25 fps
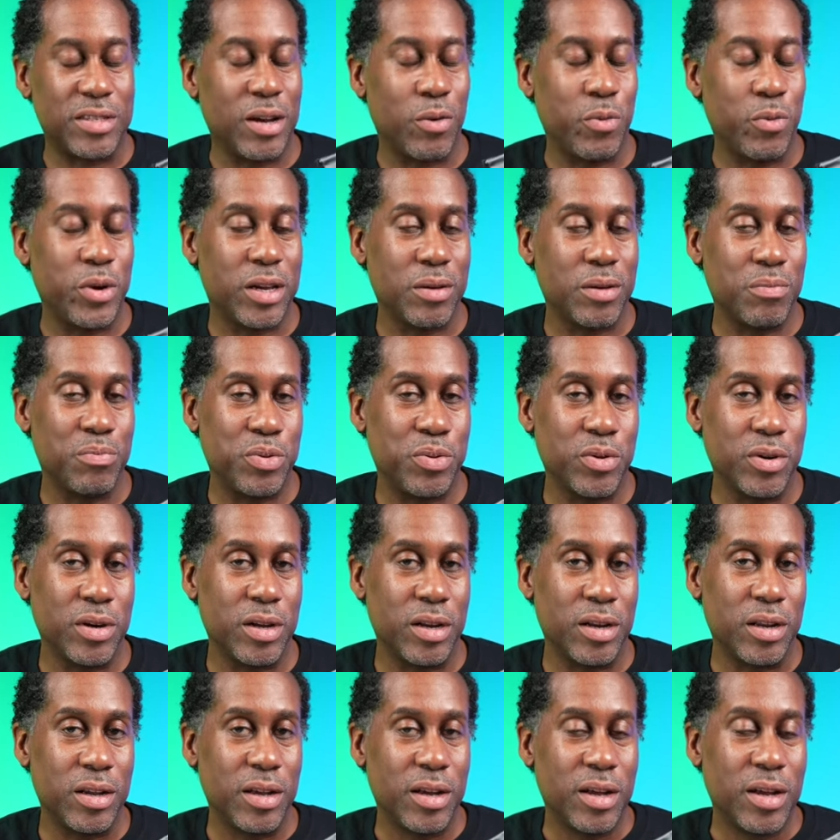that we can
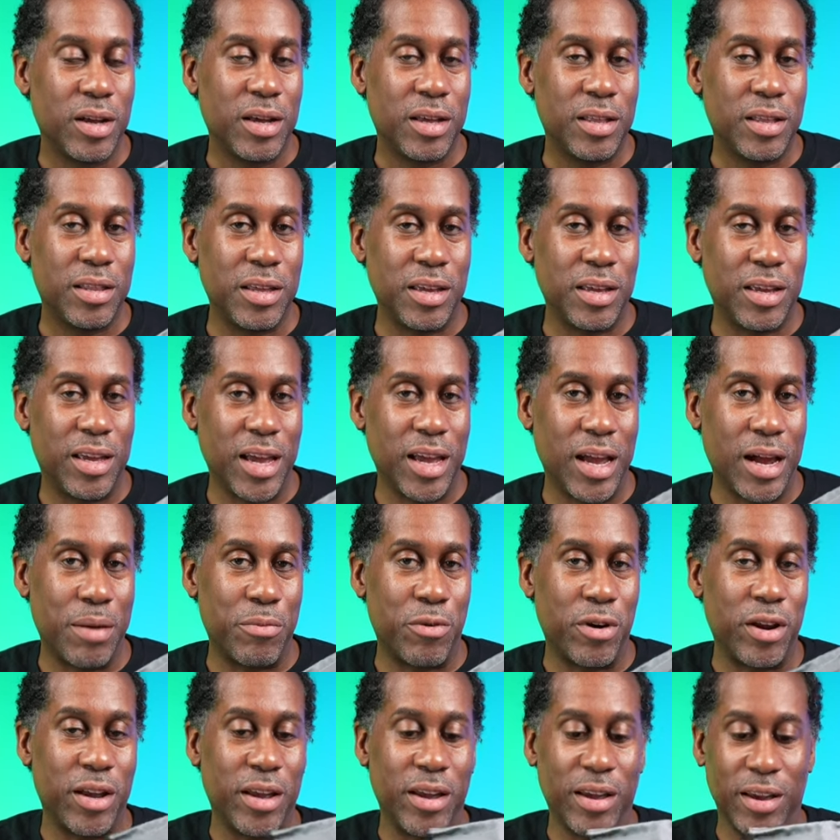put the
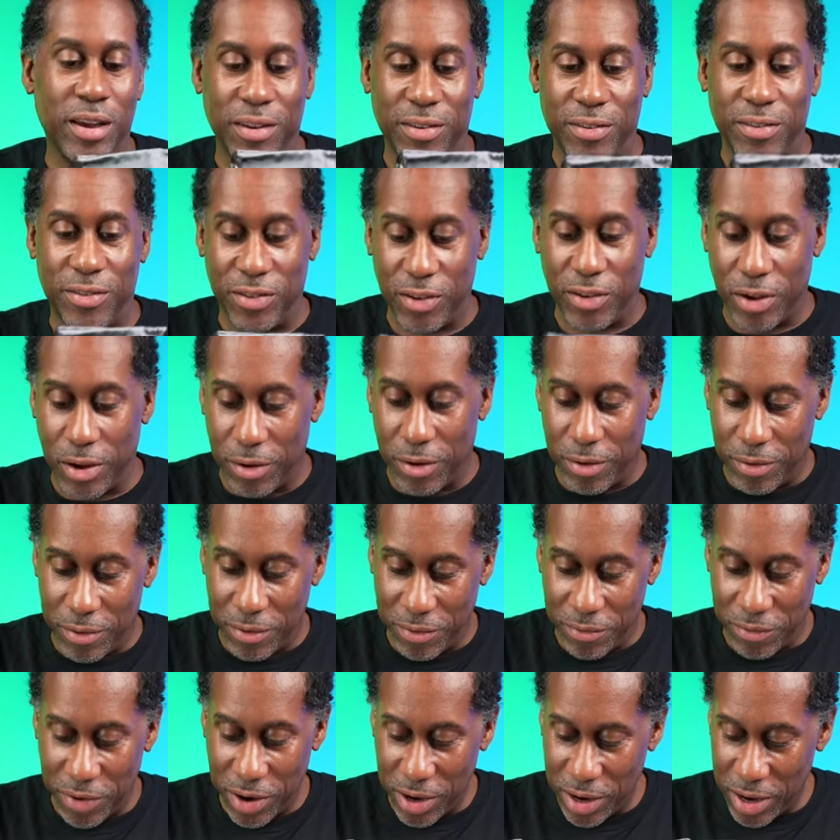camera in. So
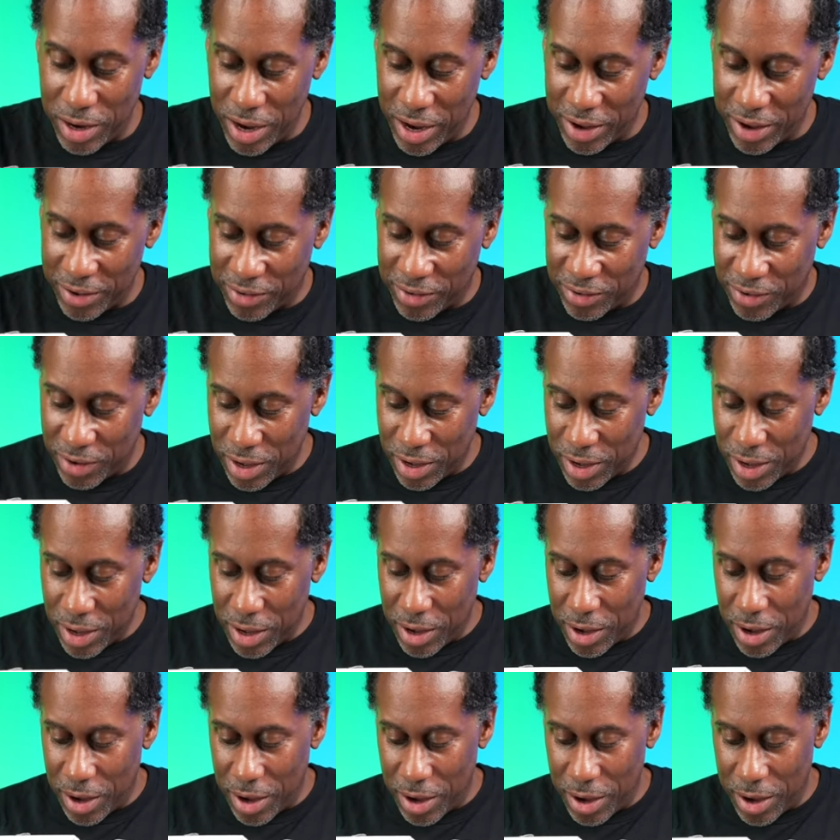very nice.
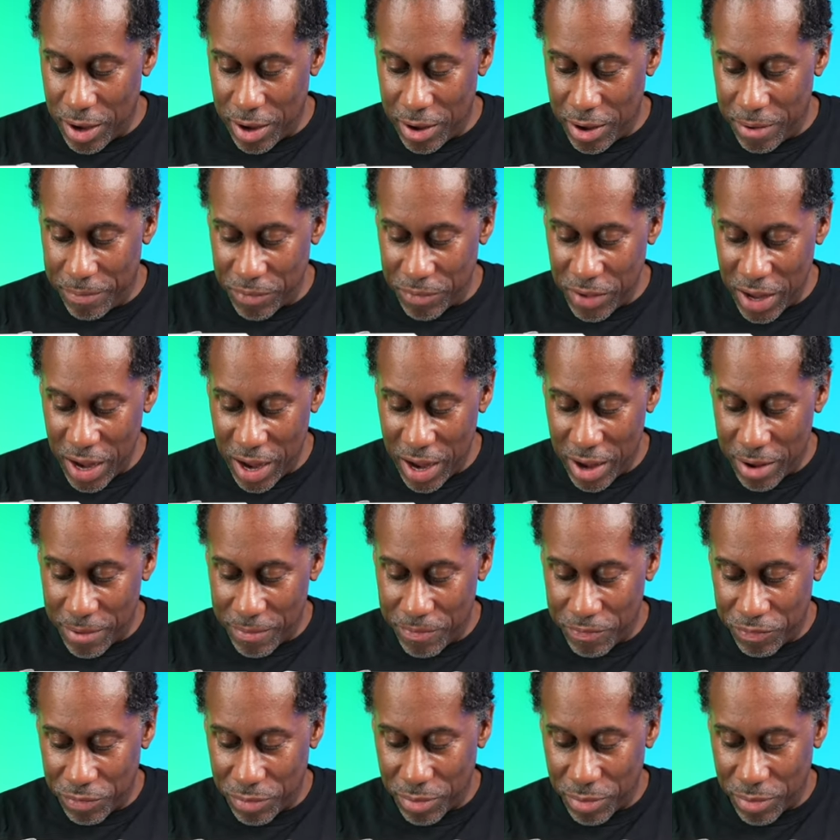Um, yeah.